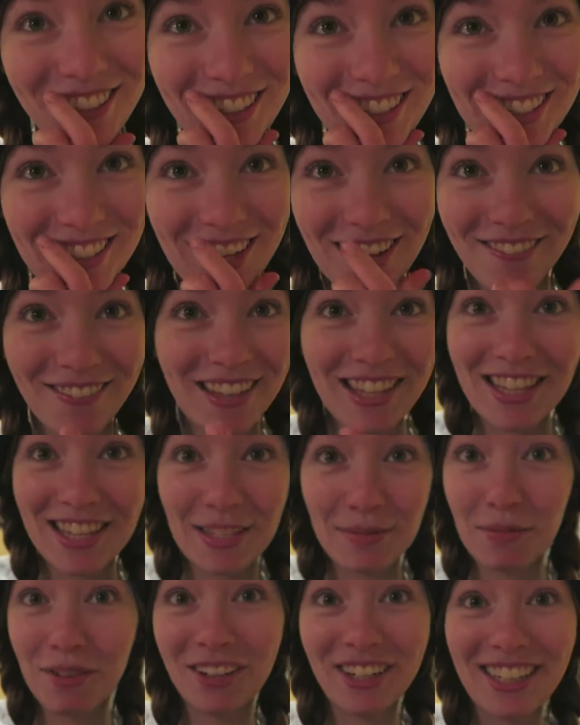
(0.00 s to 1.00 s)
You saw me
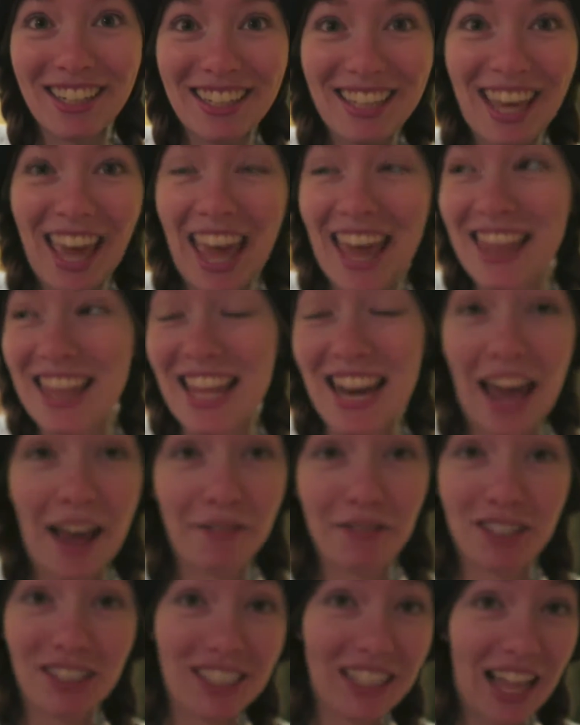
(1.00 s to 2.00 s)
this morning and then
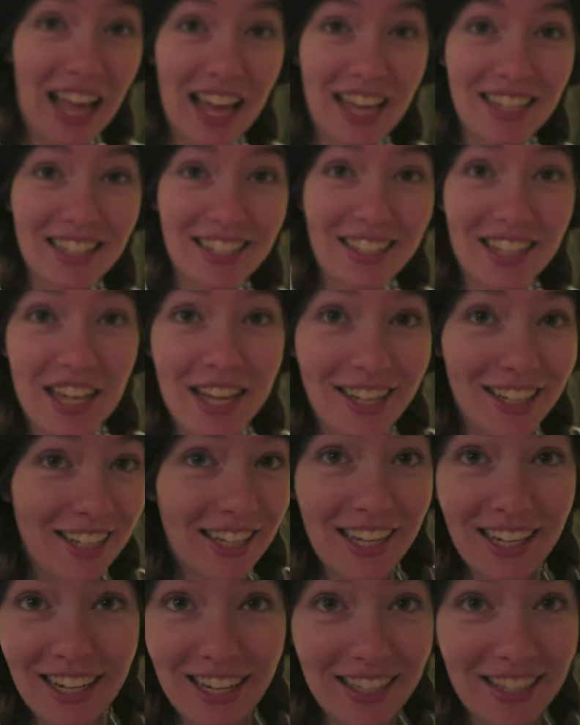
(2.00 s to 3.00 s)
after class,
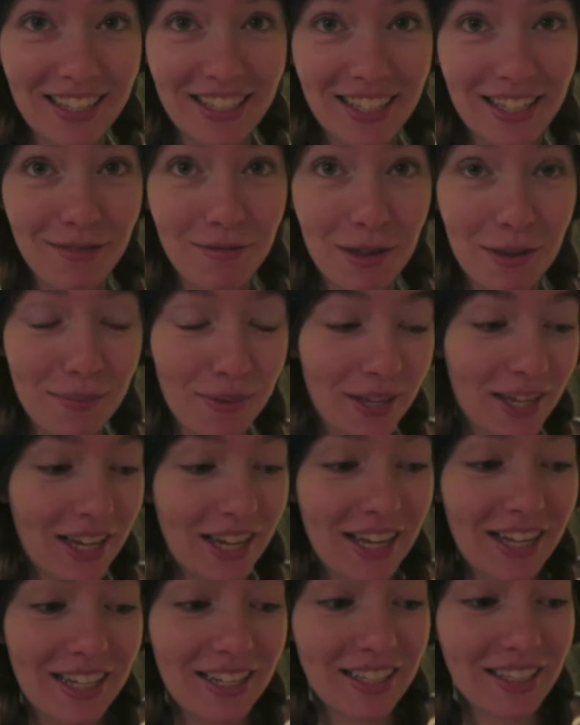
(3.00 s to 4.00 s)
you didn't see me
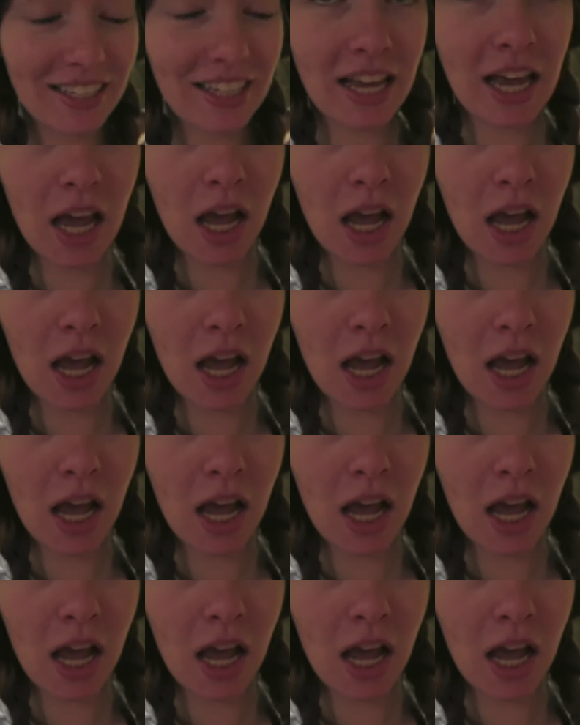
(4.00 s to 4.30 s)
because